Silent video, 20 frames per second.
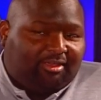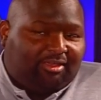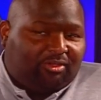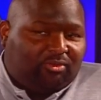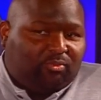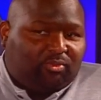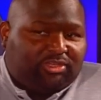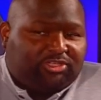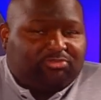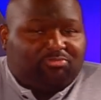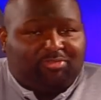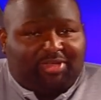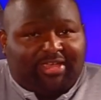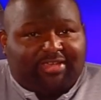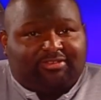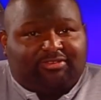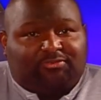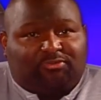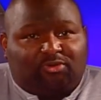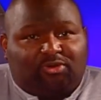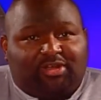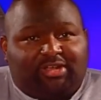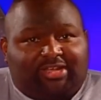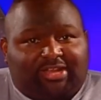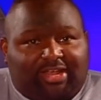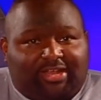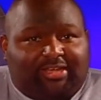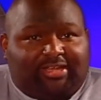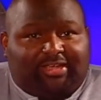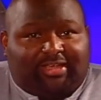which makes for a
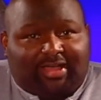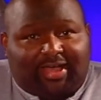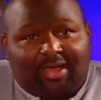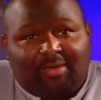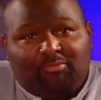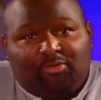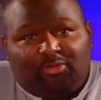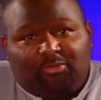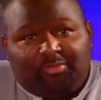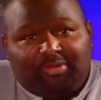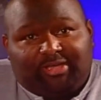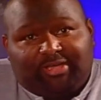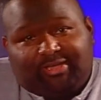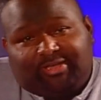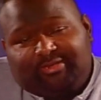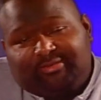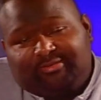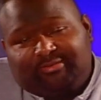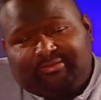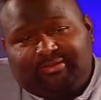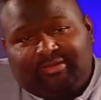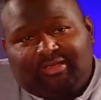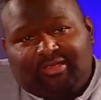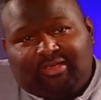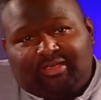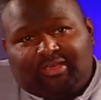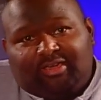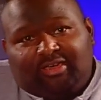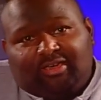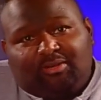deadly combo because
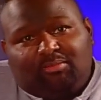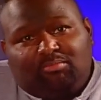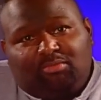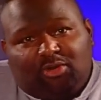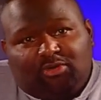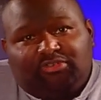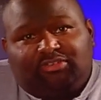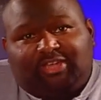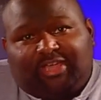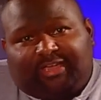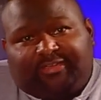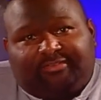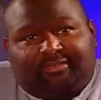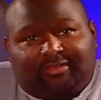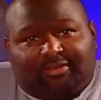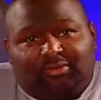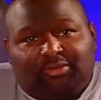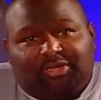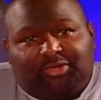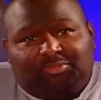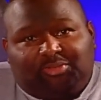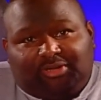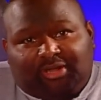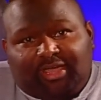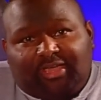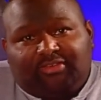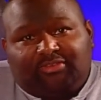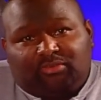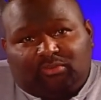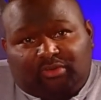most decks can only
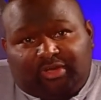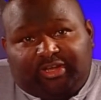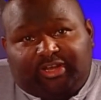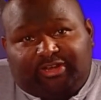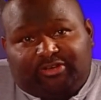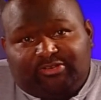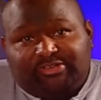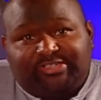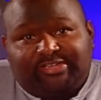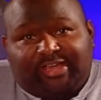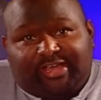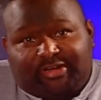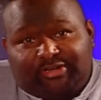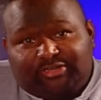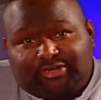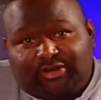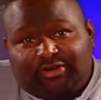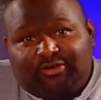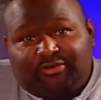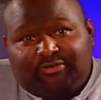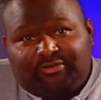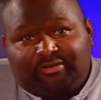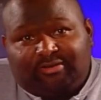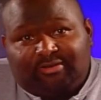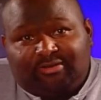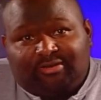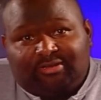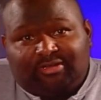place one energy at a turn.